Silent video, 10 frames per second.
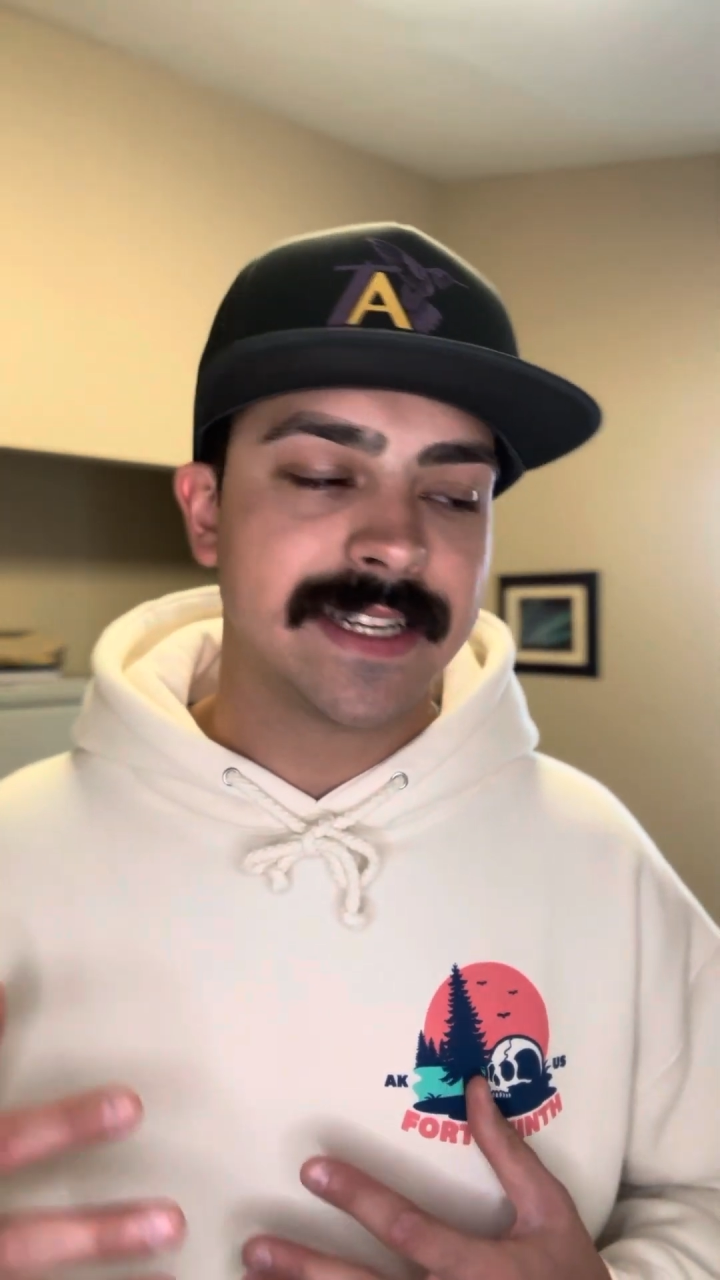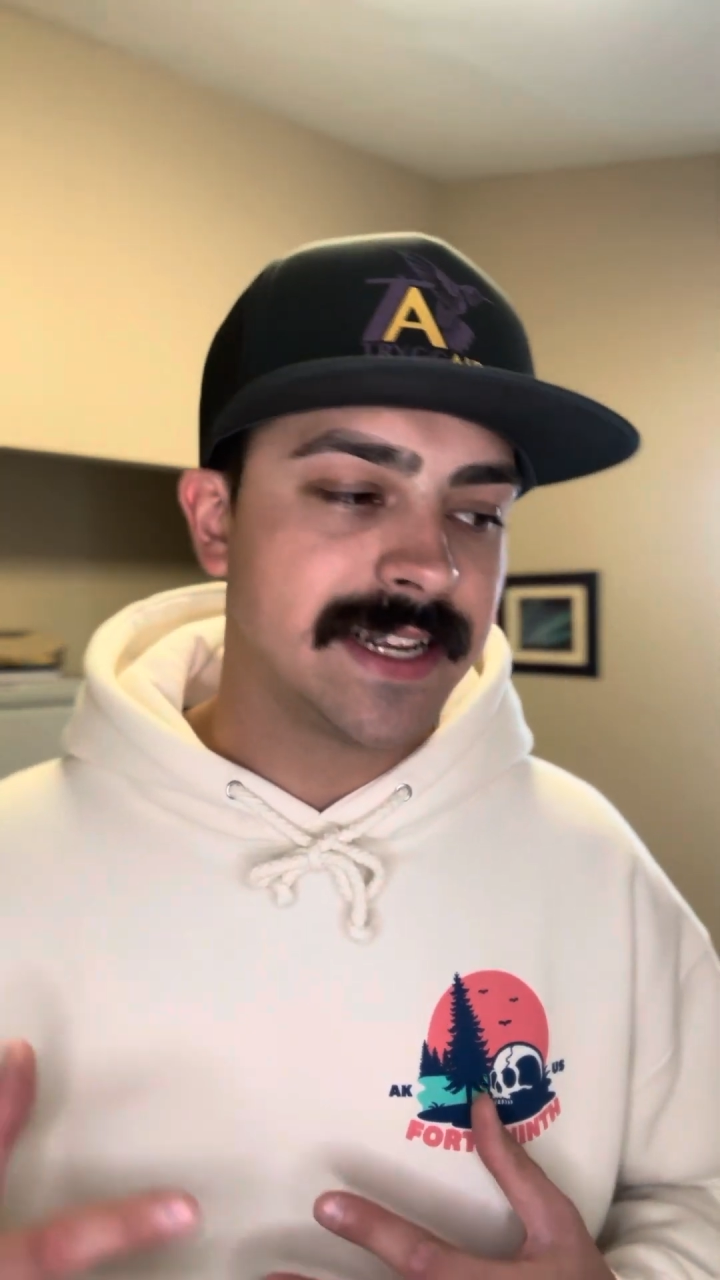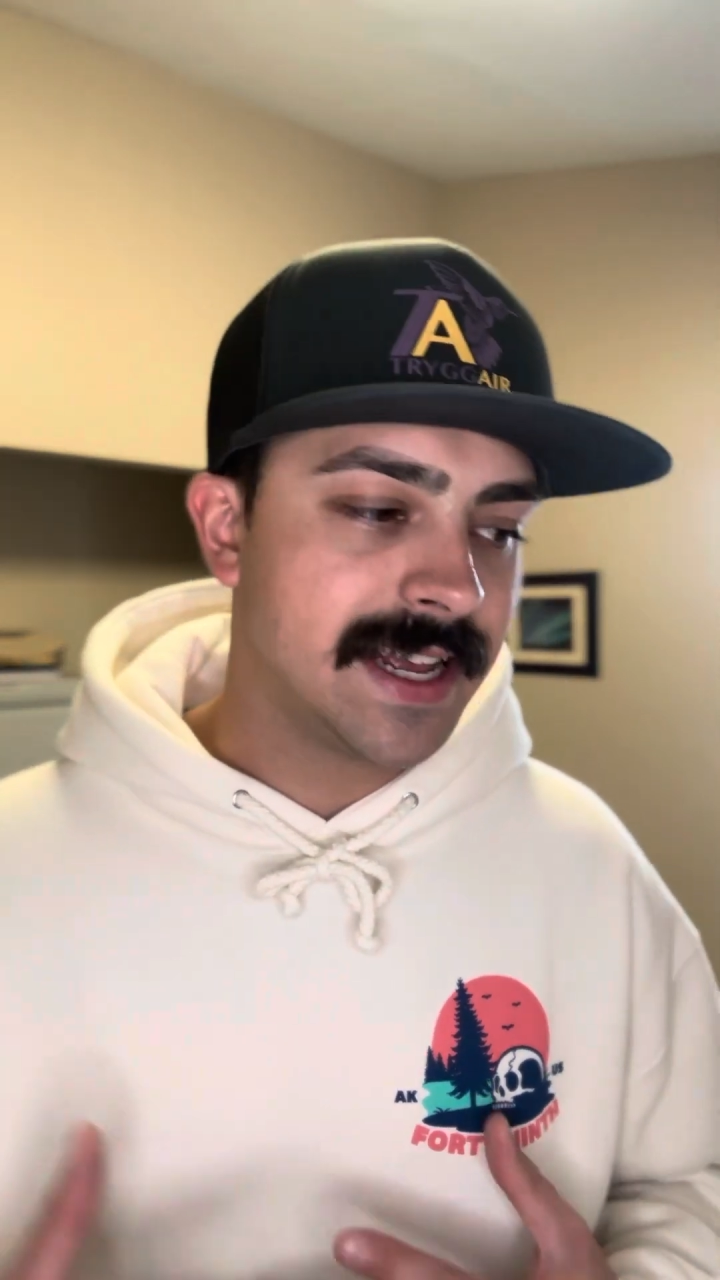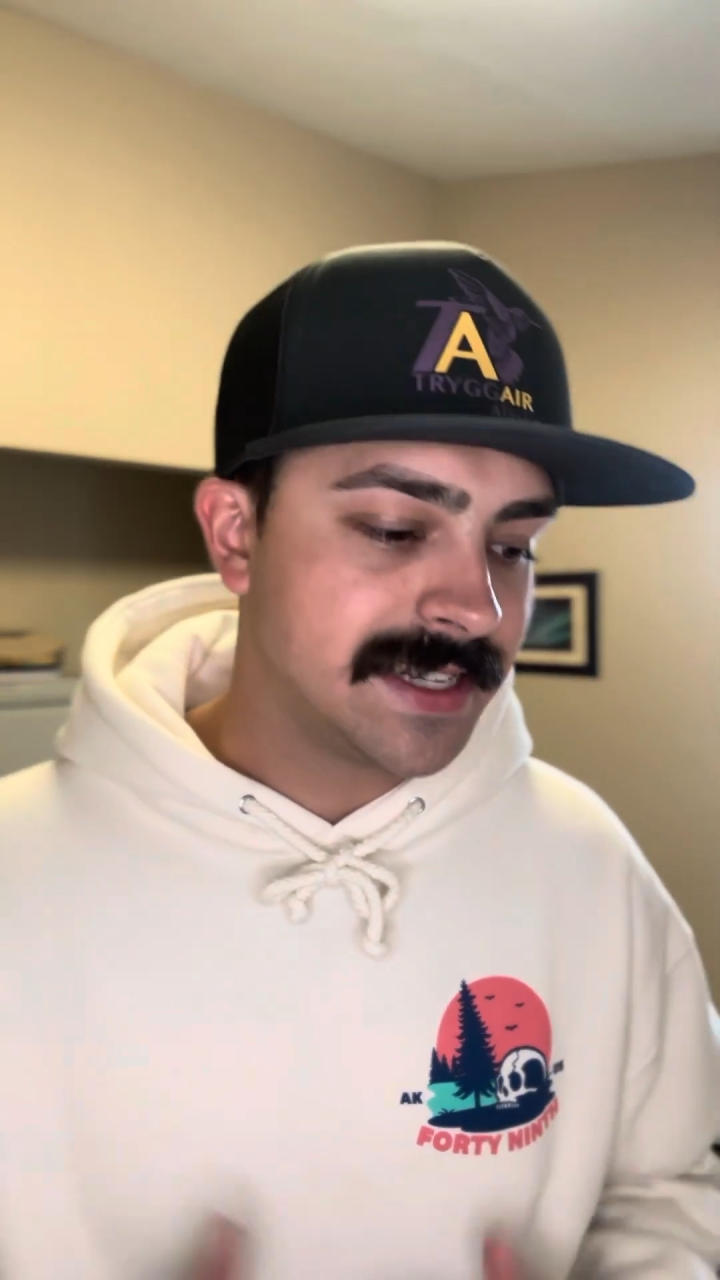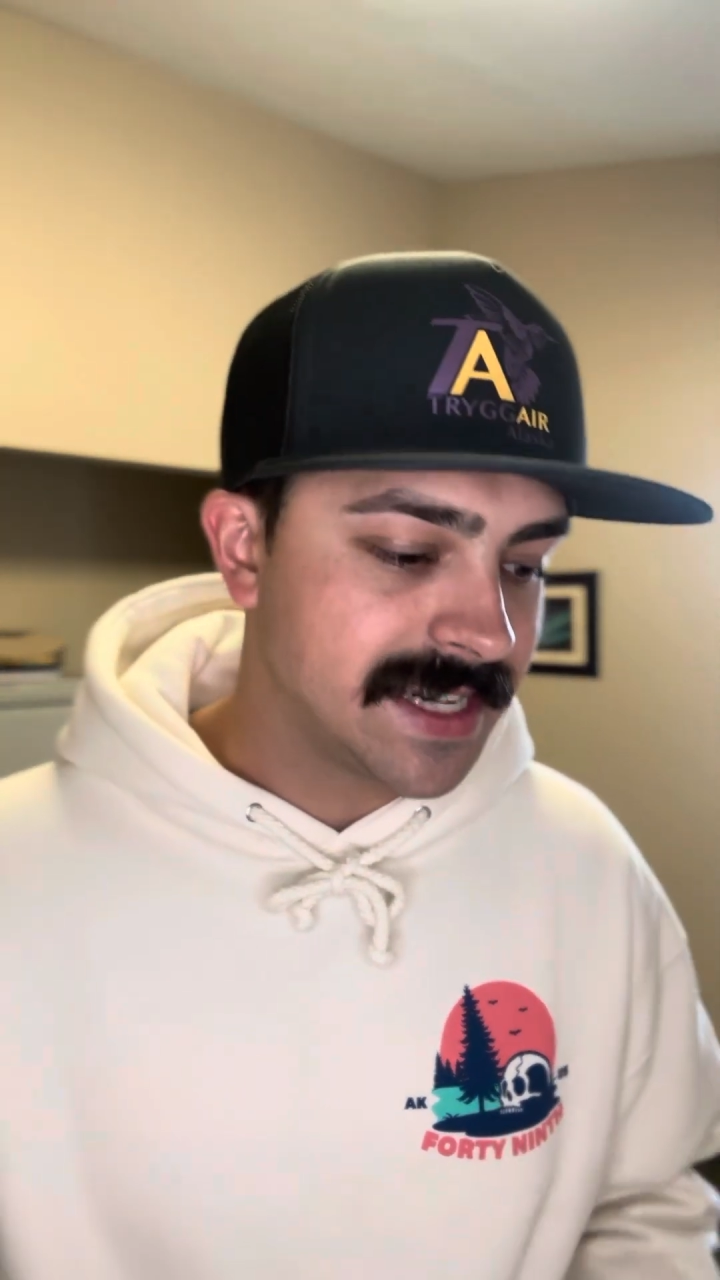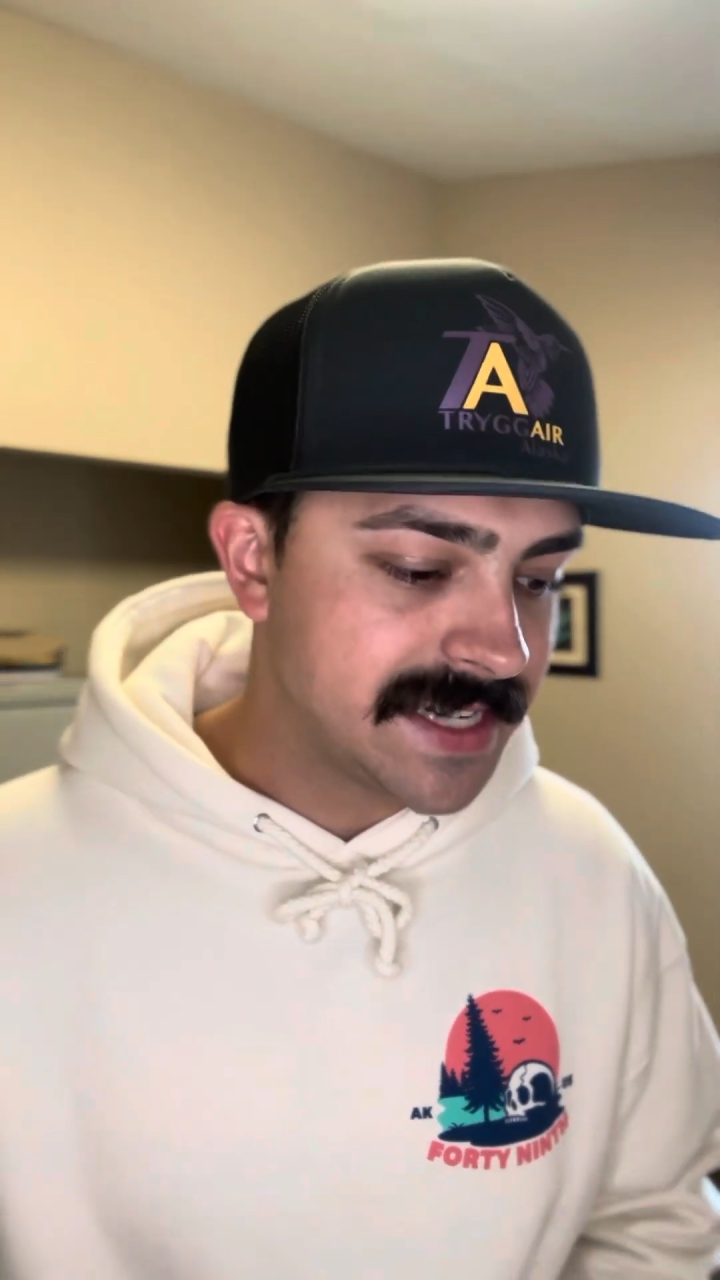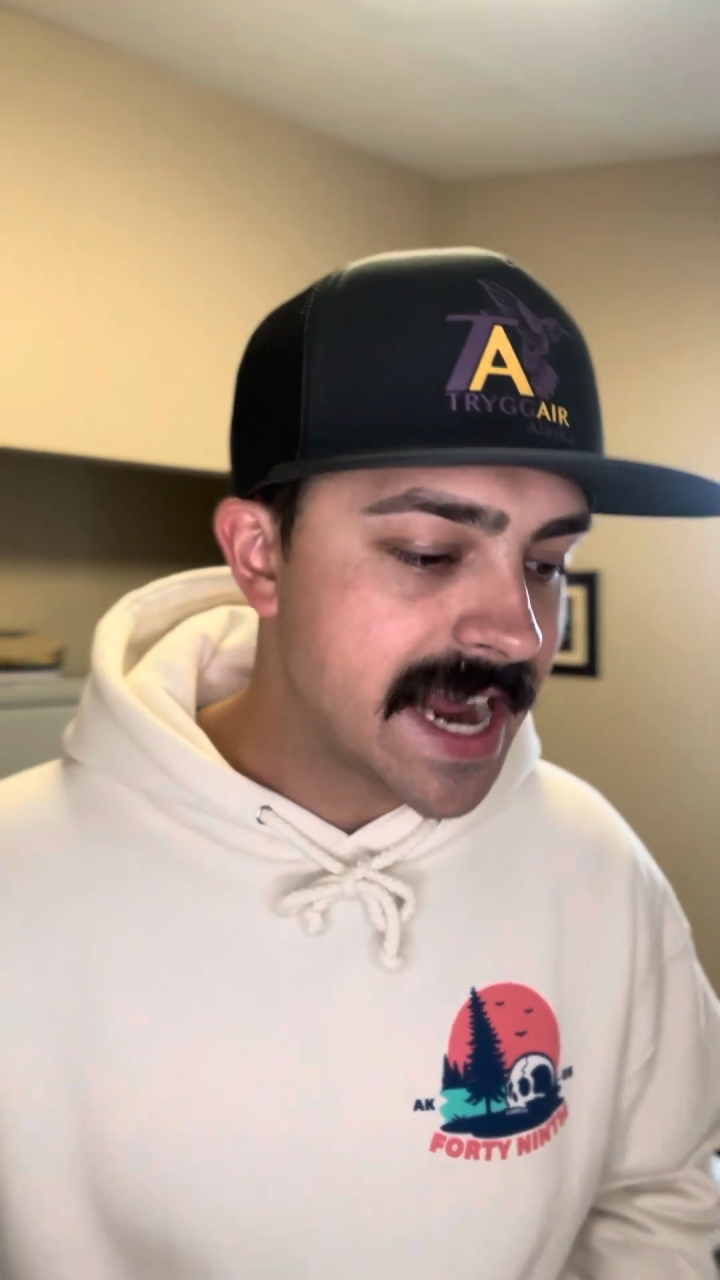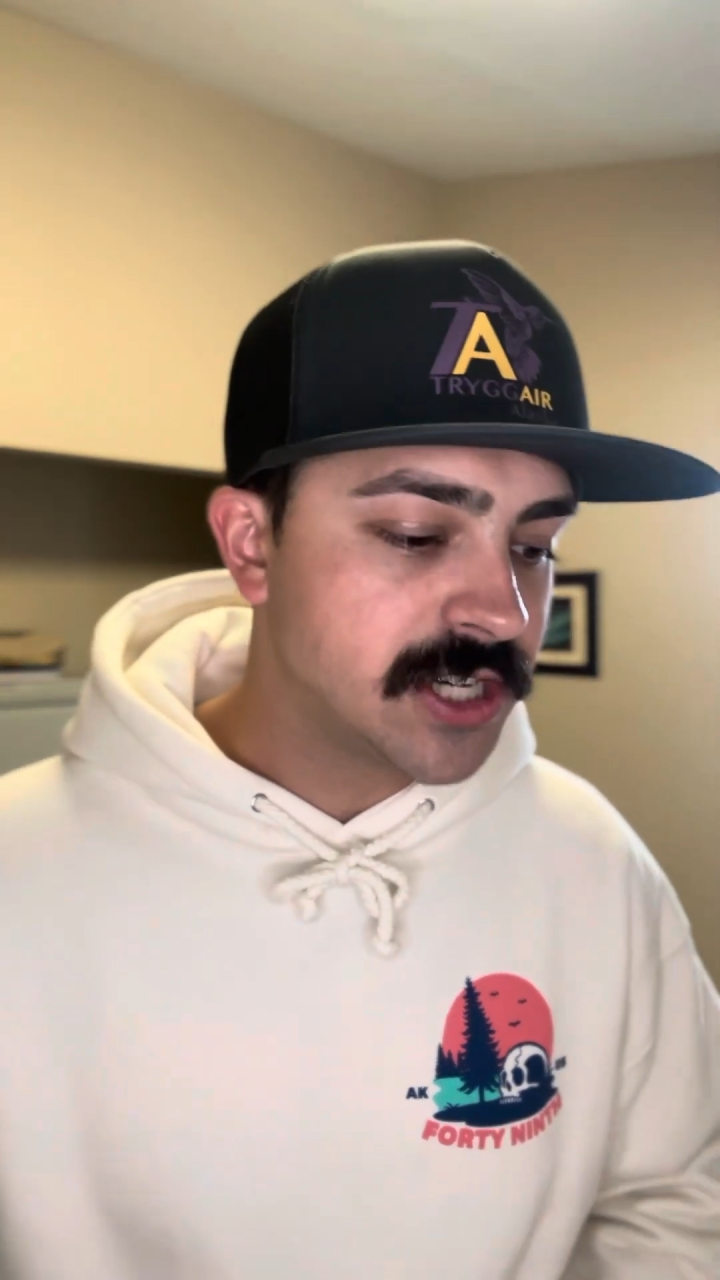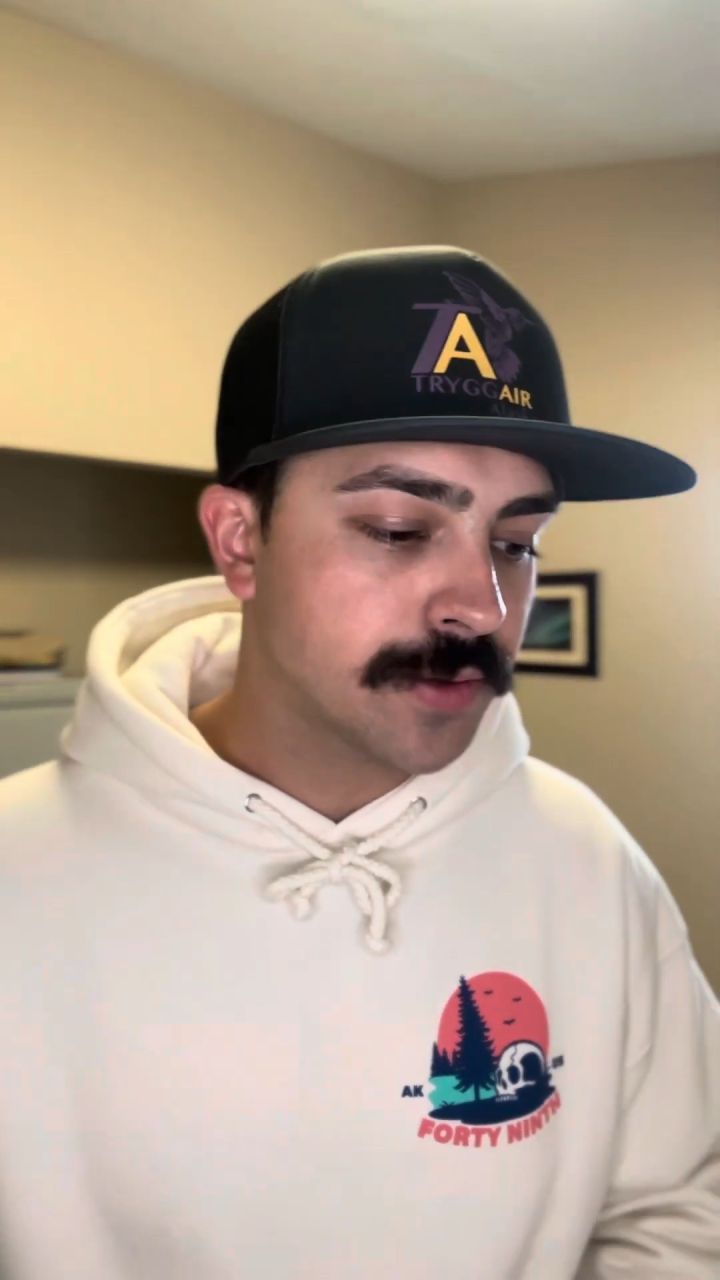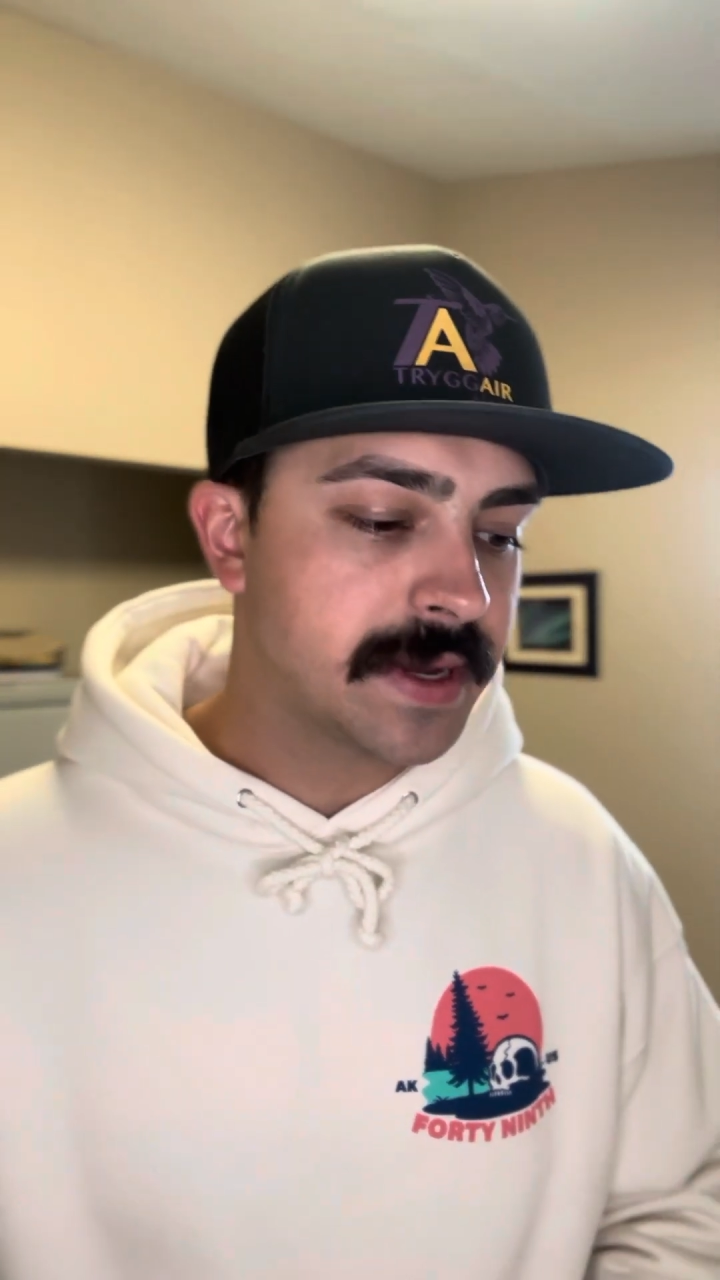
a danger,